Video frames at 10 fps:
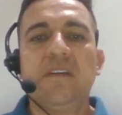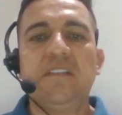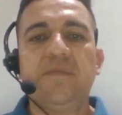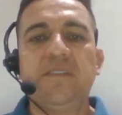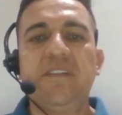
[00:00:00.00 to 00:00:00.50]

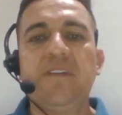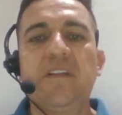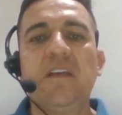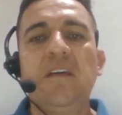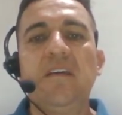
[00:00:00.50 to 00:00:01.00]

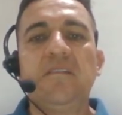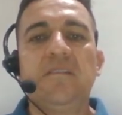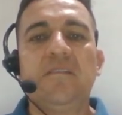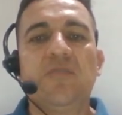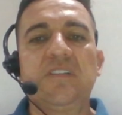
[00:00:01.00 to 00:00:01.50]
Specifically,
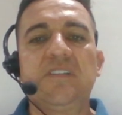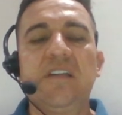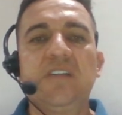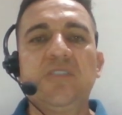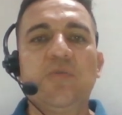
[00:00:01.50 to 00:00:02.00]
the
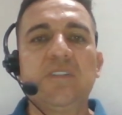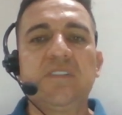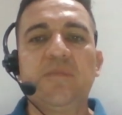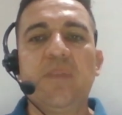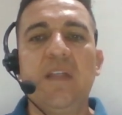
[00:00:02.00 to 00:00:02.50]
research
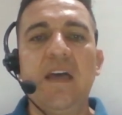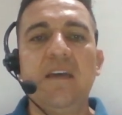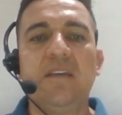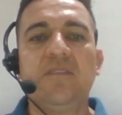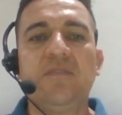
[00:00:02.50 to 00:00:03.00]
was
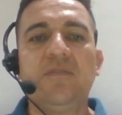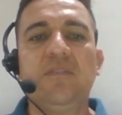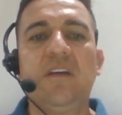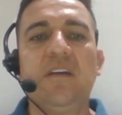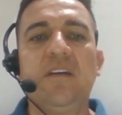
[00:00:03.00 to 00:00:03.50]
applied to
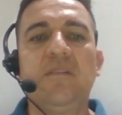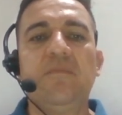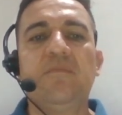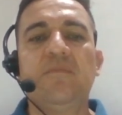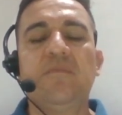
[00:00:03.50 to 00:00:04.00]
the
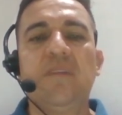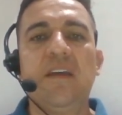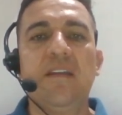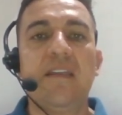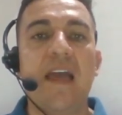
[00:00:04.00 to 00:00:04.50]

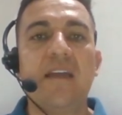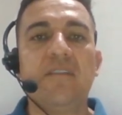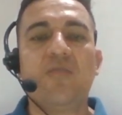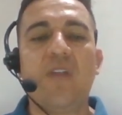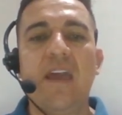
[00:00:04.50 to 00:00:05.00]

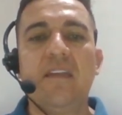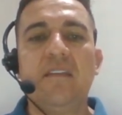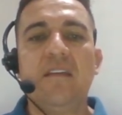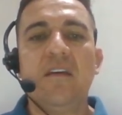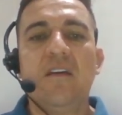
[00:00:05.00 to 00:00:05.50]
ninth grade
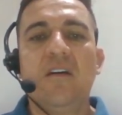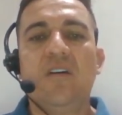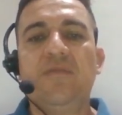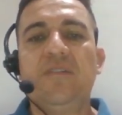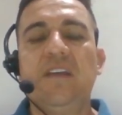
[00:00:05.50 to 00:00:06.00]

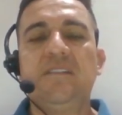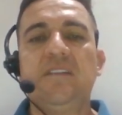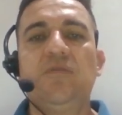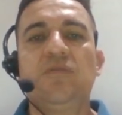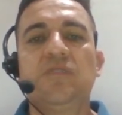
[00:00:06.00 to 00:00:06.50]
of the
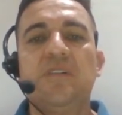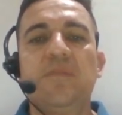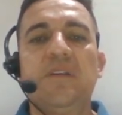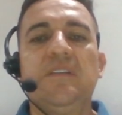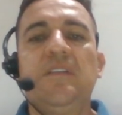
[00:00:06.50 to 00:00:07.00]
Instituto San
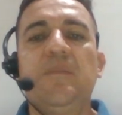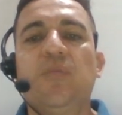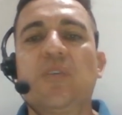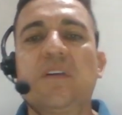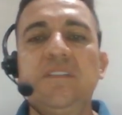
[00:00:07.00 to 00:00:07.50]
Martín de
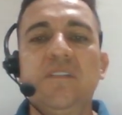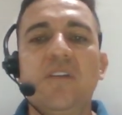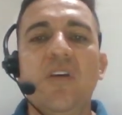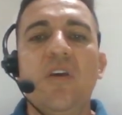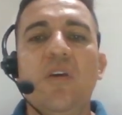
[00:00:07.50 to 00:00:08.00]
Porres,
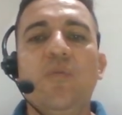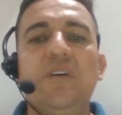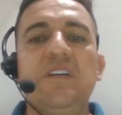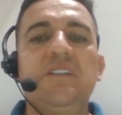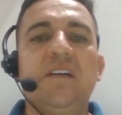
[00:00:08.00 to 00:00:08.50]

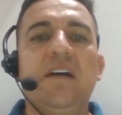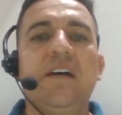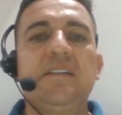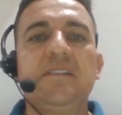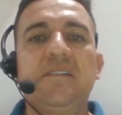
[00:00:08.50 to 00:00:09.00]
which
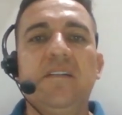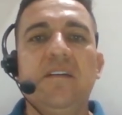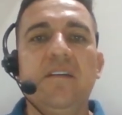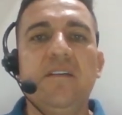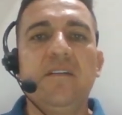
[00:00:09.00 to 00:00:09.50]
has
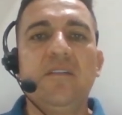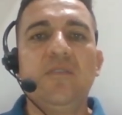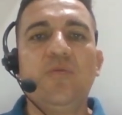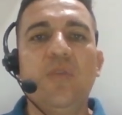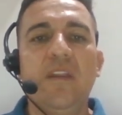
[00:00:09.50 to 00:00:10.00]

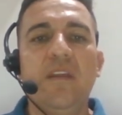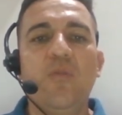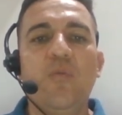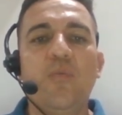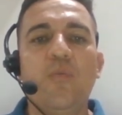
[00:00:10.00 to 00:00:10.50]

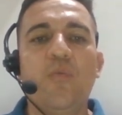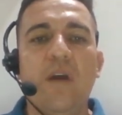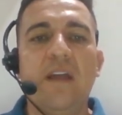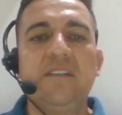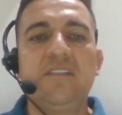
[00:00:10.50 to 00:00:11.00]

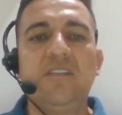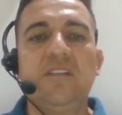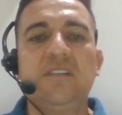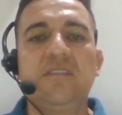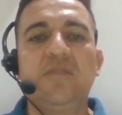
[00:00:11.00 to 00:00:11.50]
21
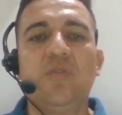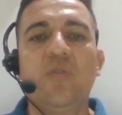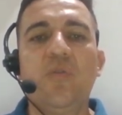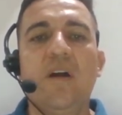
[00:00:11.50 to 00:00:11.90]
students who